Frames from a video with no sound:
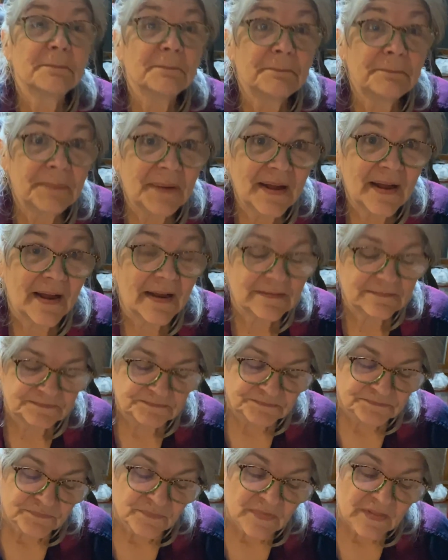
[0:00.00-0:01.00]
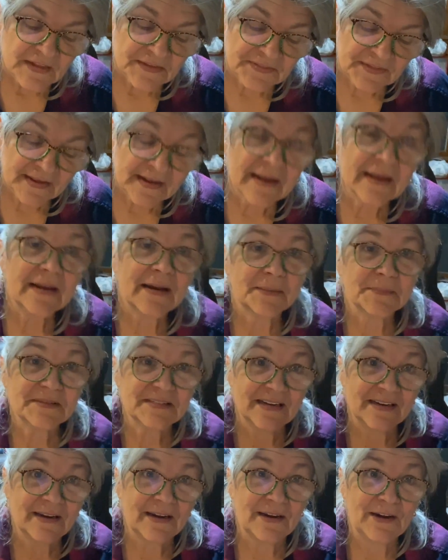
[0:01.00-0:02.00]
But the thing, and I'm
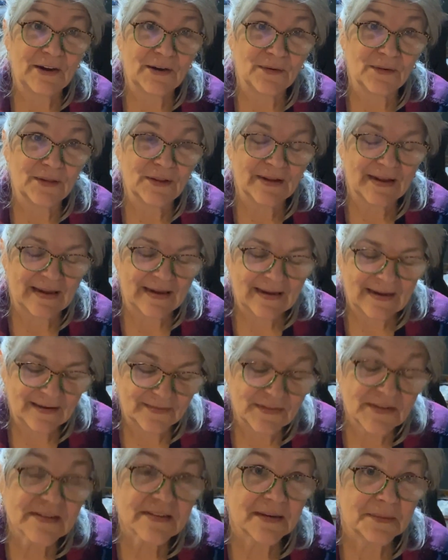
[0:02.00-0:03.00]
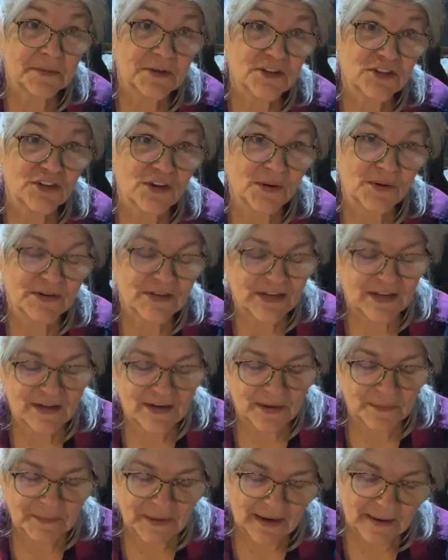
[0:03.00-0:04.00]
sitting here looking at this, I'm going to show it to you in
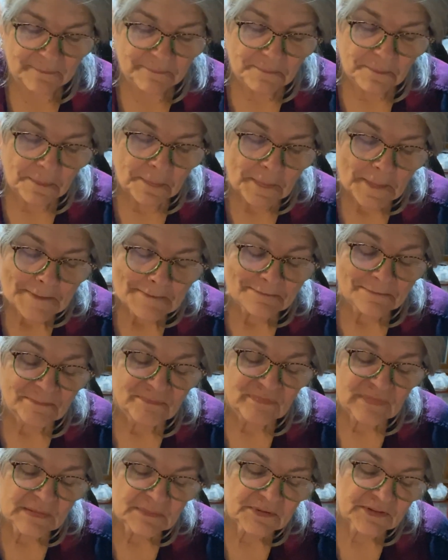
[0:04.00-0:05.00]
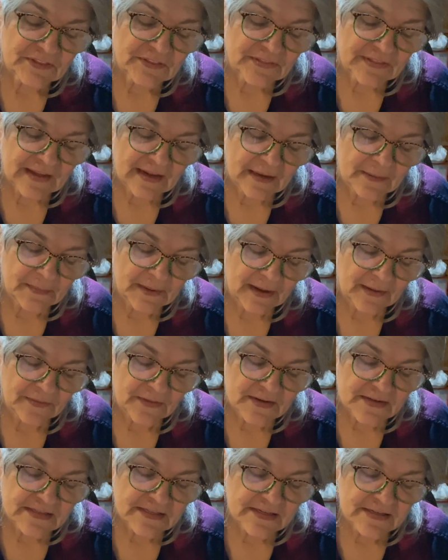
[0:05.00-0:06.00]
a minute. But the thing about
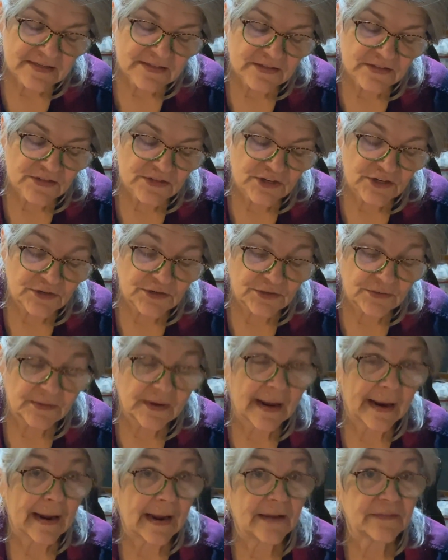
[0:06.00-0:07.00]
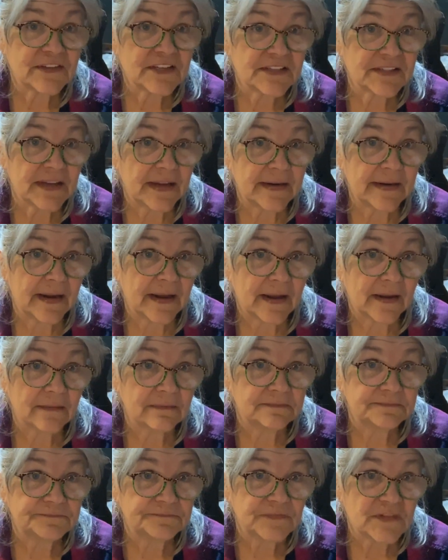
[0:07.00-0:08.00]
this is you do not have to sit down
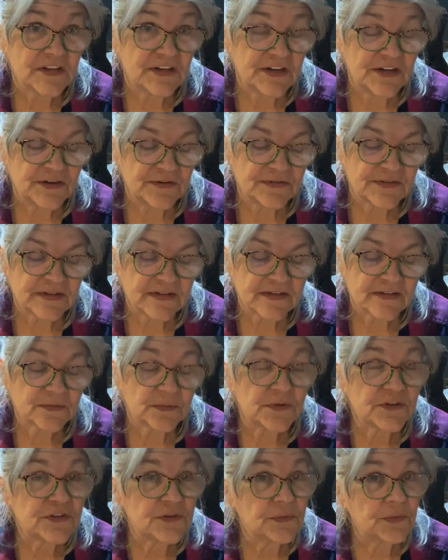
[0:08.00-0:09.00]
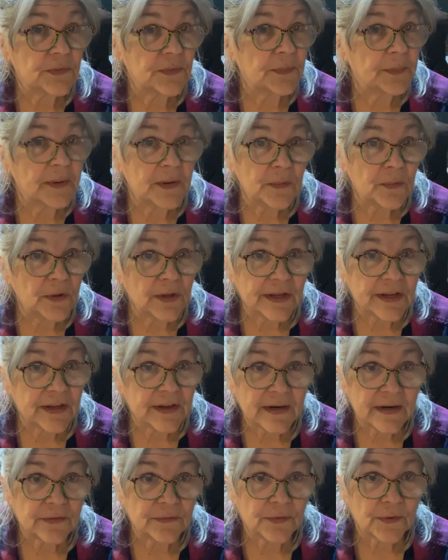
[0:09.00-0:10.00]
to use this, which would be really good
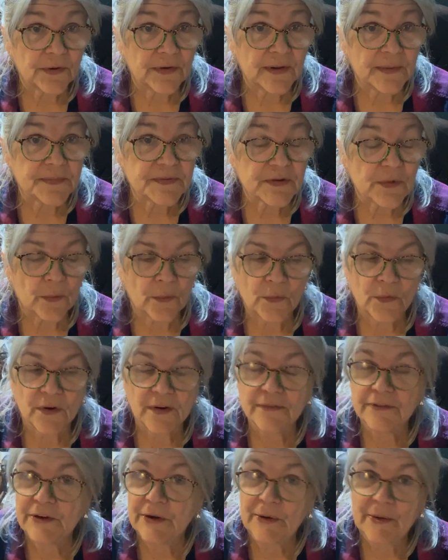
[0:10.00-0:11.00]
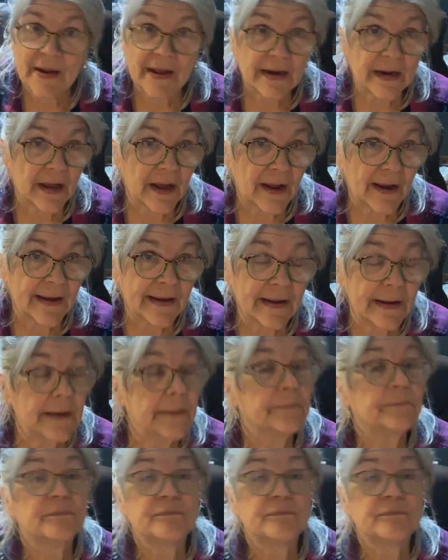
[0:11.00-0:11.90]
on trips, or if you're out hiking,